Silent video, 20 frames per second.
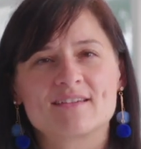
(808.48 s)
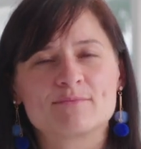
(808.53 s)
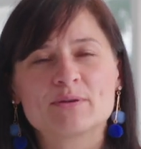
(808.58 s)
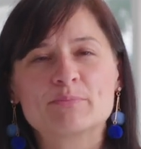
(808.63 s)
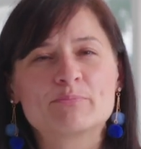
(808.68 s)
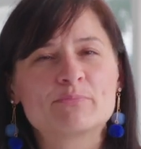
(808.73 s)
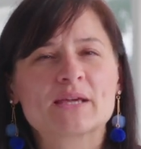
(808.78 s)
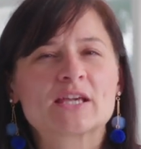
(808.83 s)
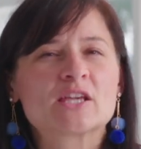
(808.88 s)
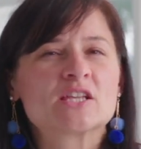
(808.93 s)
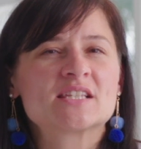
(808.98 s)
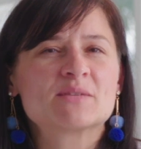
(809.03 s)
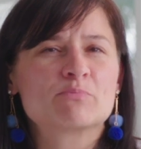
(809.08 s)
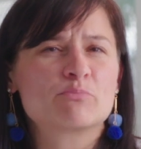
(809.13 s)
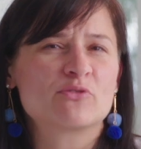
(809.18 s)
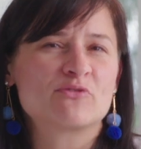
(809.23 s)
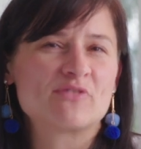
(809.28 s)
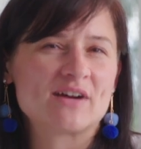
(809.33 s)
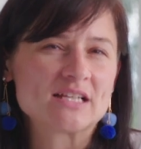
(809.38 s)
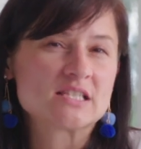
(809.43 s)
because it
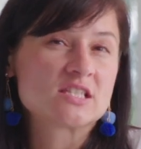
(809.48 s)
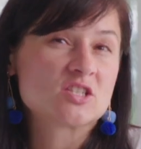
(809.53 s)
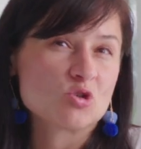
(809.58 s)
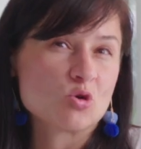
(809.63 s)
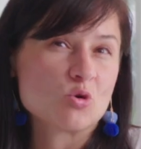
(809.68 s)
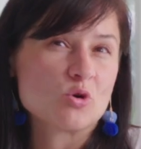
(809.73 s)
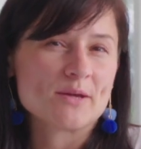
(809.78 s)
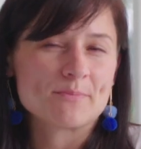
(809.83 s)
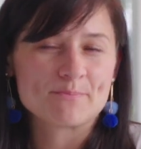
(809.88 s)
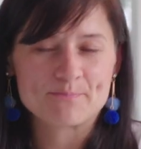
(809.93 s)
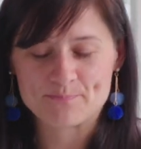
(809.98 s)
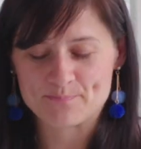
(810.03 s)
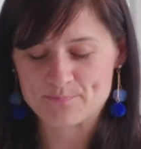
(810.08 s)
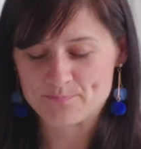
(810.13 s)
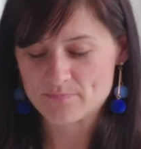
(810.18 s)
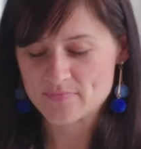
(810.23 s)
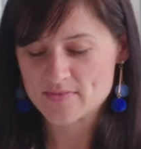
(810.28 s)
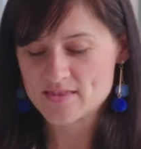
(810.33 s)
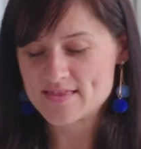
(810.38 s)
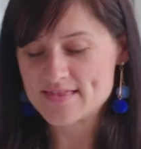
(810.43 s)
provides joy.
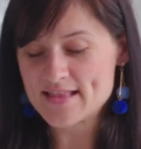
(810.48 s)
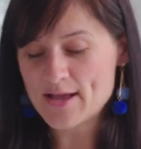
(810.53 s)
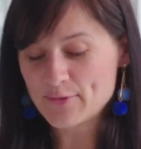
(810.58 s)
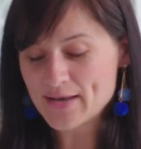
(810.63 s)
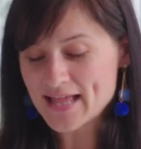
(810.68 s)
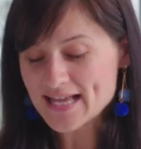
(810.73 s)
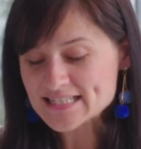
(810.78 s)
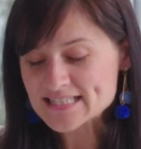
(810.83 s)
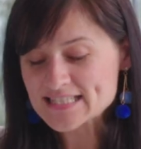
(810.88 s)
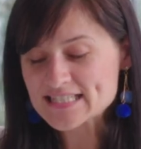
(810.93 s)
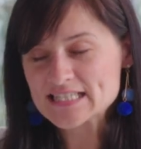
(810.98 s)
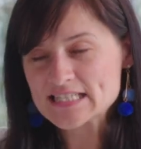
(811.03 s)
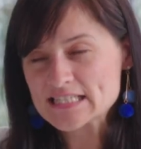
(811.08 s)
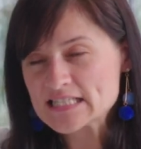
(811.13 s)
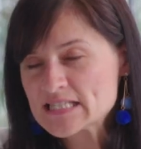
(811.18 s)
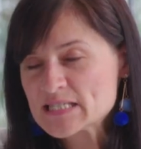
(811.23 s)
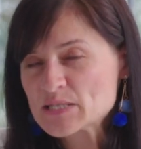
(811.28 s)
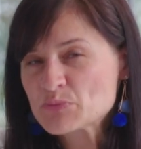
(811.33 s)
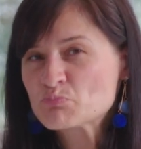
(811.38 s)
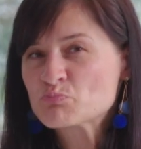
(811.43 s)
Now let's see
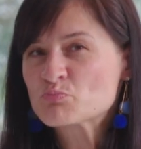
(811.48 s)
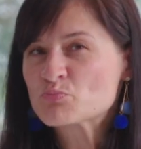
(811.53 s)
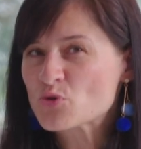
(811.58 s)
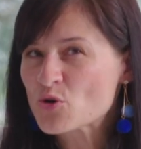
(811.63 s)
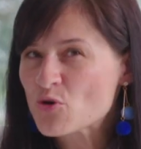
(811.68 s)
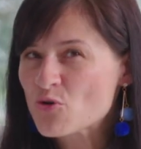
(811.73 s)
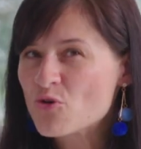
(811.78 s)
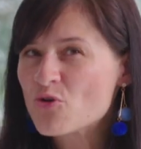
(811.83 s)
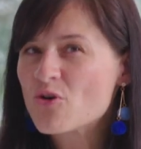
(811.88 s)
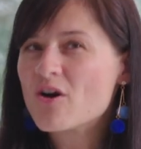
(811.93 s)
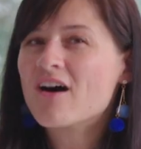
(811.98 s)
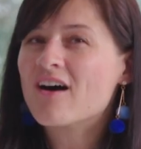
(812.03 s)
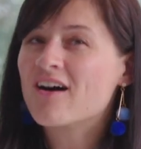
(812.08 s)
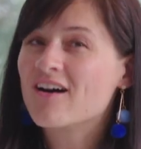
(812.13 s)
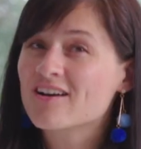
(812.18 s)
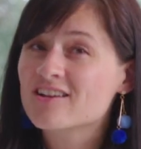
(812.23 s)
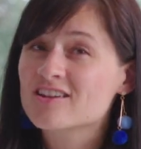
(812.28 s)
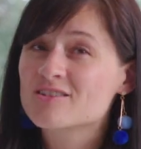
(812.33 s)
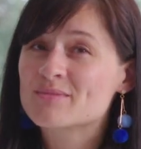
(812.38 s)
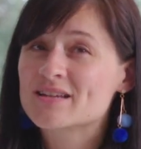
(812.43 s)
some pro
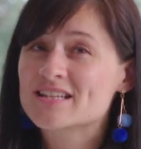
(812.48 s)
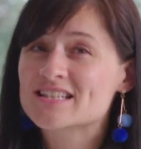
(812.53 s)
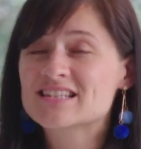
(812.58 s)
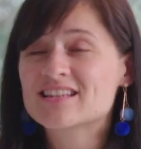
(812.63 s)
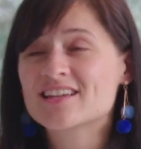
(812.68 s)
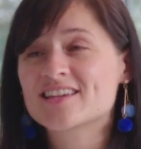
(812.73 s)
argument,